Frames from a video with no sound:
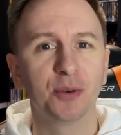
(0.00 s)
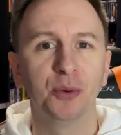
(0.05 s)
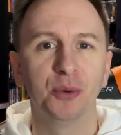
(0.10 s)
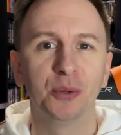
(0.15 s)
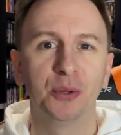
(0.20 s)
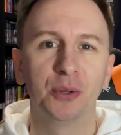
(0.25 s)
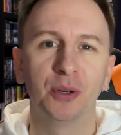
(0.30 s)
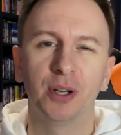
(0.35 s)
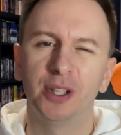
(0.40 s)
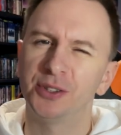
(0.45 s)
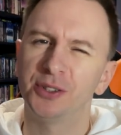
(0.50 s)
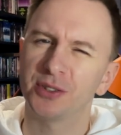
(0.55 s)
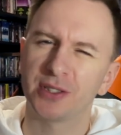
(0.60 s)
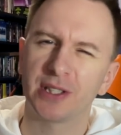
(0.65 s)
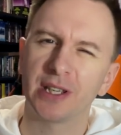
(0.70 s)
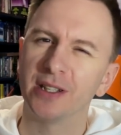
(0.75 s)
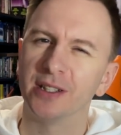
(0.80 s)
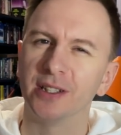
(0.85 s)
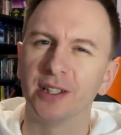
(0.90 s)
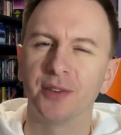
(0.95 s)
or I just
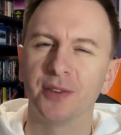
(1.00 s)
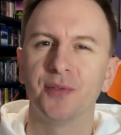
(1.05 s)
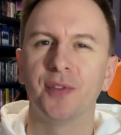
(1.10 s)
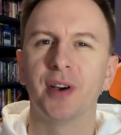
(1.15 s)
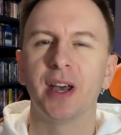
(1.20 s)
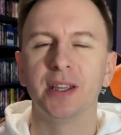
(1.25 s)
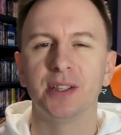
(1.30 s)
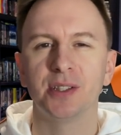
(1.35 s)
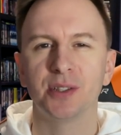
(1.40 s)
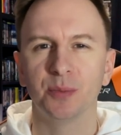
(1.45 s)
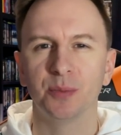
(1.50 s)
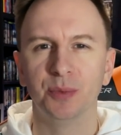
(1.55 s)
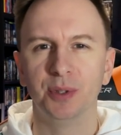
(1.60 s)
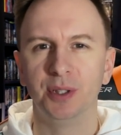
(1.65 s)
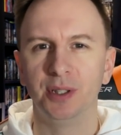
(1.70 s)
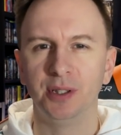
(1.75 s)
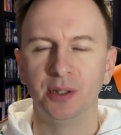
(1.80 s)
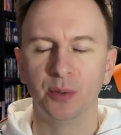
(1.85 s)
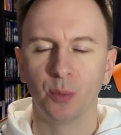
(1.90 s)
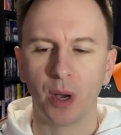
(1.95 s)
didn't convey
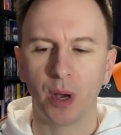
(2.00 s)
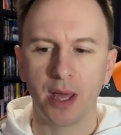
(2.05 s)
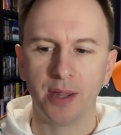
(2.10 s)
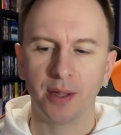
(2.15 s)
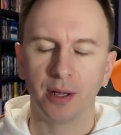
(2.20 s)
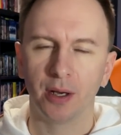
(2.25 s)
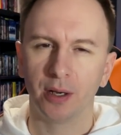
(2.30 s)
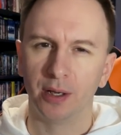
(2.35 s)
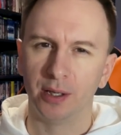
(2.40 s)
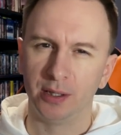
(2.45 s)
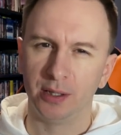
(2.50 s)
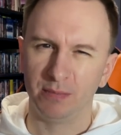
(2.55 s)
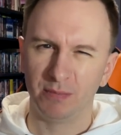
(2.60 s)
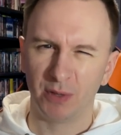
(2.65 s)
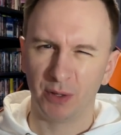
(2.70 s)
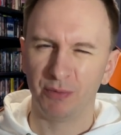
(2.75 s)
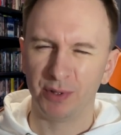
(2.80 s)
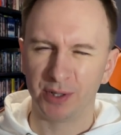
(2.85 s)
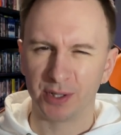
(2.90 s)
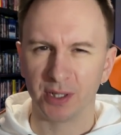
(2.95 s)
something in the way that I
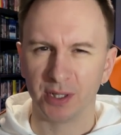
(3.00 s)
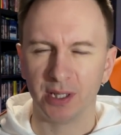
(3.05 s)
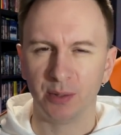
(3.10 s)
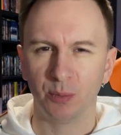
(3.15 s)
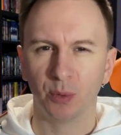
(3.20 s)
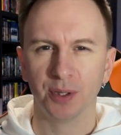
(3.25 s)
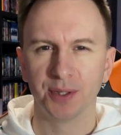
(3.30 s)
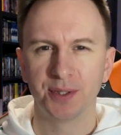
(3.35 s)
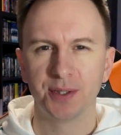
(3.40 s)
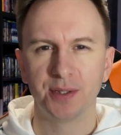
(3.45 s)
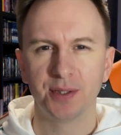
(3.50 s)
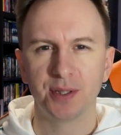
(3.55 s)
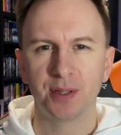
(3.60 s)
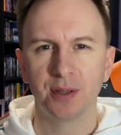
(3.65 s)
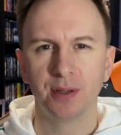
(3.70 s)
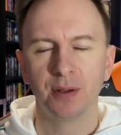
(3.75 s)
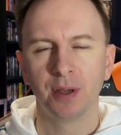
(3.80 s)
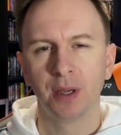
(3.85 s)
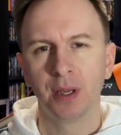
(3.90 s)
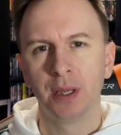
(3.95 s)
originally wanted
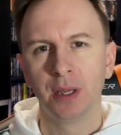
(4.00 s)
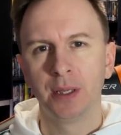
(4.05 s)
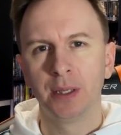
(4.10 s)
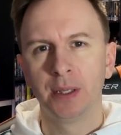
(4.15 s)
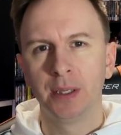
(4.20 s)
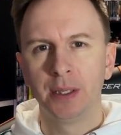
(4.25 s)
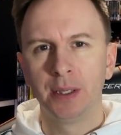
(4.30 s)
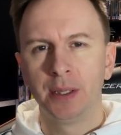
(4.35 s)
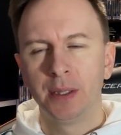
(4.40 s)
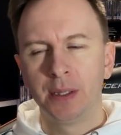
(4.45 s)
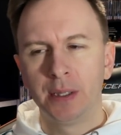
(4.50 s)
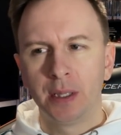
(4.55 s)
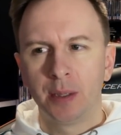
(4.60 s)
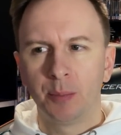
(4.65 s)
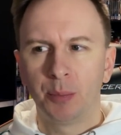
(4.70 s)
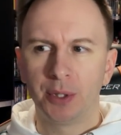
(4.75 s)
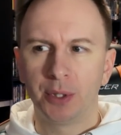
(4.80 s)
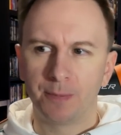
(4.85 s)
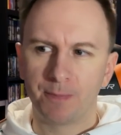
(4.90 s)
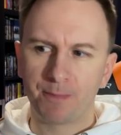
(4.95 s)
to.
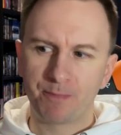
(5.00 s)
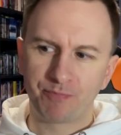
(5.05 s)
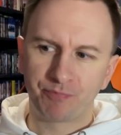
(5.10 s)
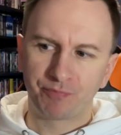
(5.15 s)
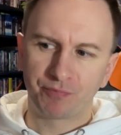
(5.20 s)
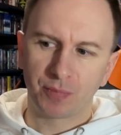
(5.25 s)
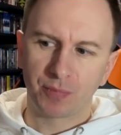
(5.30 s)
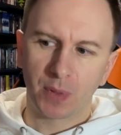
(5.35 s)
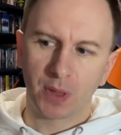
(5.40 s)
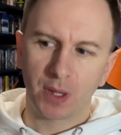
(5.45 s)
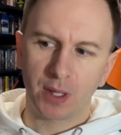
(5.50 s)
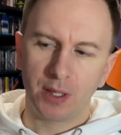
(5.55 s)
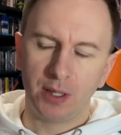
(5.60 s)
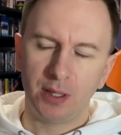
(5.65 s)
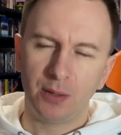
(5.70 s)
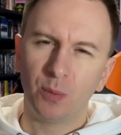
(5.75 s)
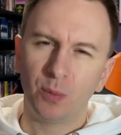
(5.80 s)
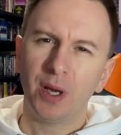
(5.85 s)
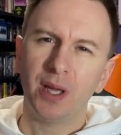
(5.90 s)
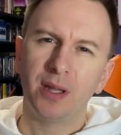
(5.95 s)
But
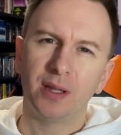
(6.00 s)
in a way,